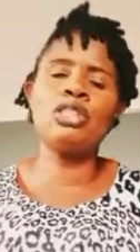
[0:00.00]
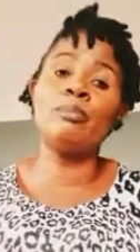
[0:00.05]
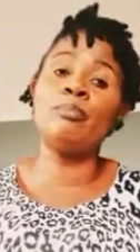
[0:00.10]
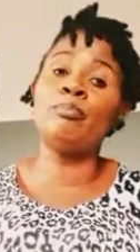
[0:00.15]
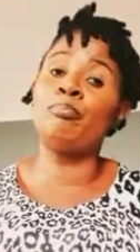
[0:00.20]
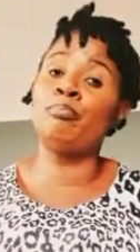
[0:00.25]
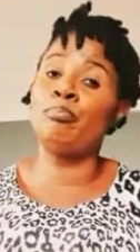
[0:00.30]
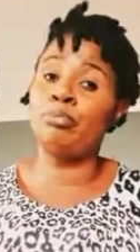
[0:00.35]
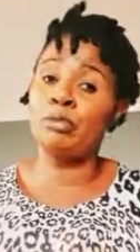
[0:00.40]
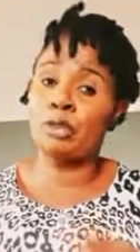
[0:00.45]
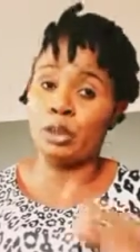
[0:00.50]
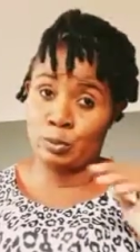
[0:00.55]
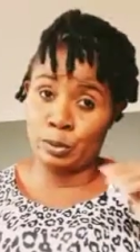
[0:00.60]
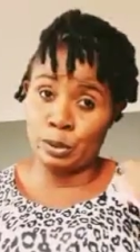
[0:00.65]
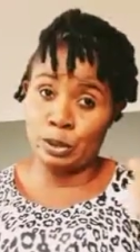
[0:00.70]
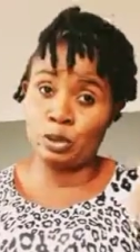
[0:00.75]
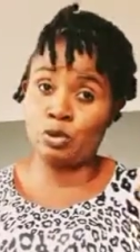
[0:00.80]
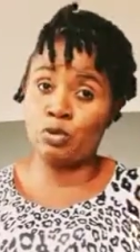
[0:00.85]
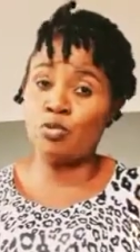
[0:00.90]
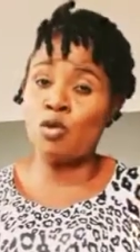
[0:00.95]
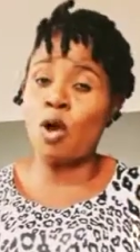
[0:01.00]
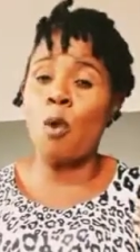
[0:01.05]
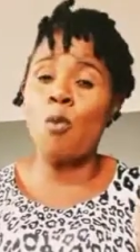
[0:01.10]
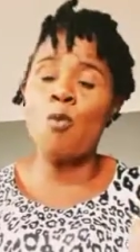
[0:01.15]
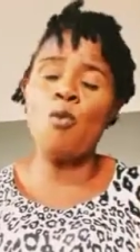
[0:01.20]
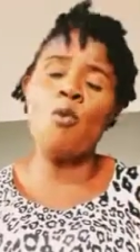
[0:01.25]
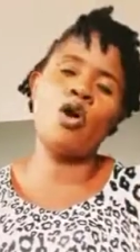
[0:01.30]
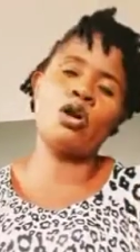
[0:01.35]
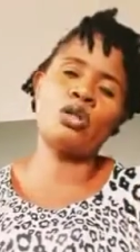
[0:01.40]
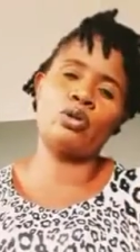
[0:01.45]
spiritual work
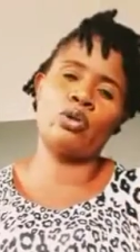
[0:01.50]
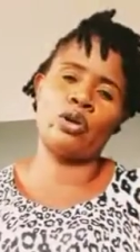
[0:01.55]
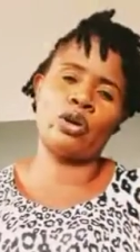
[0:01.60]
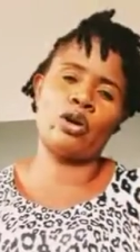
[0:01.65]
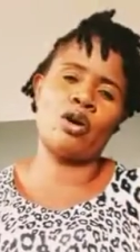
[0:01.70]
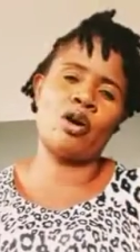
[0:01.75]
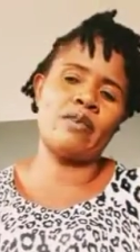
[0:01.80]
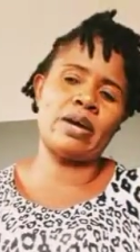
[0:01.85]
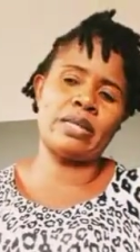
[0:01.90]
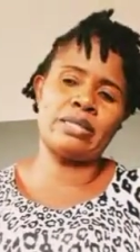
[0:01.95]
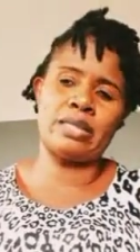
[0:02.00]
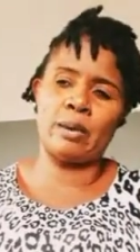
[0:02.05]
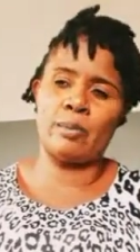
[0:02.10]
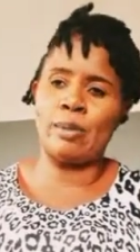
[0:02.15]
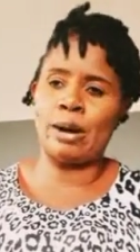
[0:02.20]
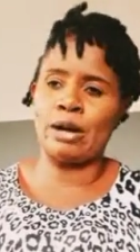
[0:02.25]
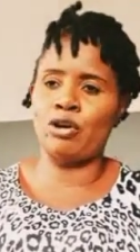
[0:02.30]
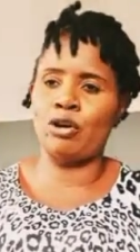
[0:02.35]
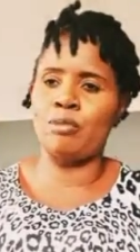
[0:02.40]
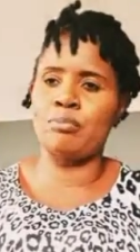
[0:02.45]
to recover debt by all means,